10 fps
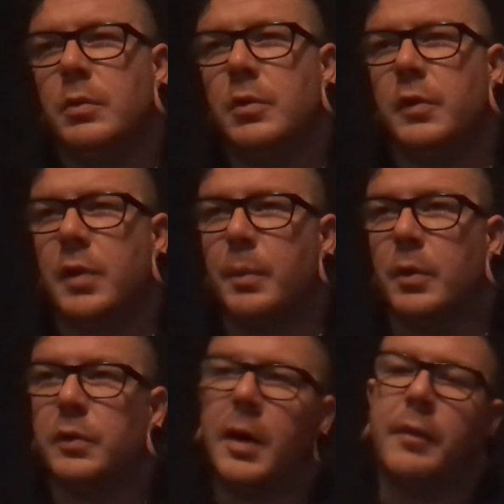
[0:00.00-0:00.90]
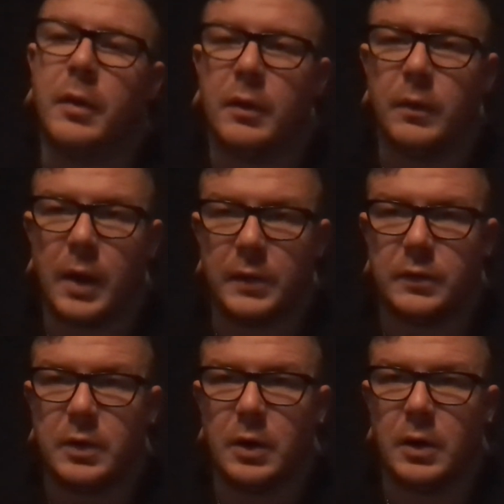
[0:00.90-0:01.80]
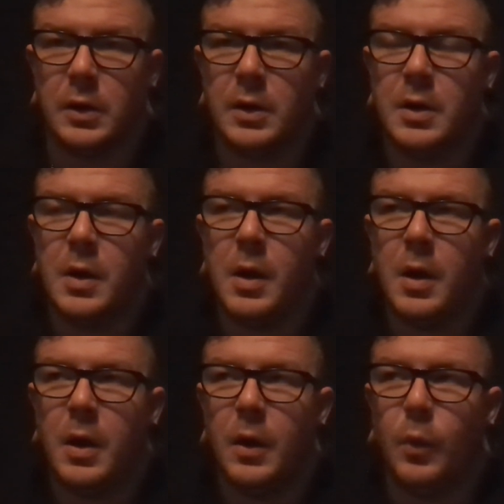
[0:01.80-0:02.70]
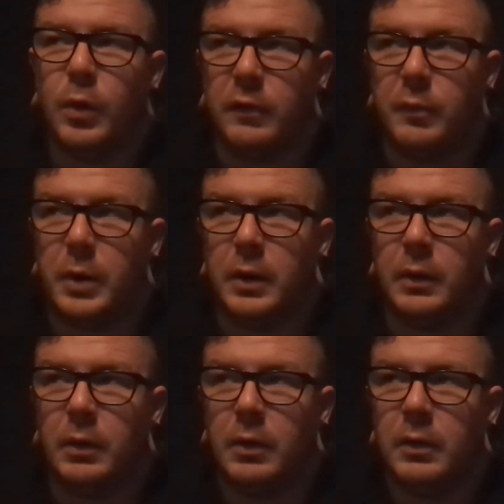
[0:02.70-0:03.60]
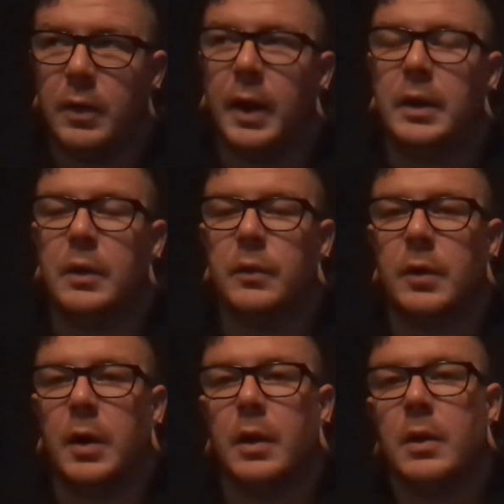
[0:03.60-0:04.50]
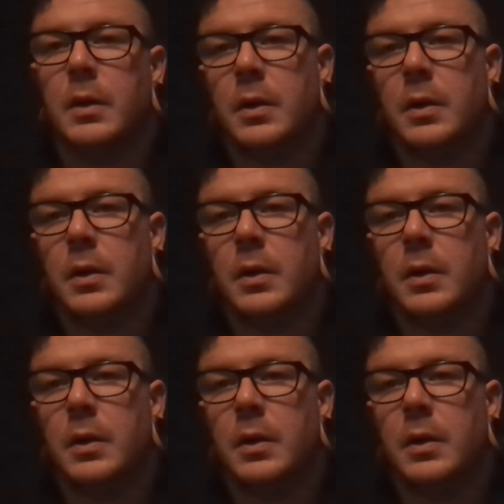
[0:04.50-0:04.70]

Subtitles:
December 7th of last year would have been 9 years together.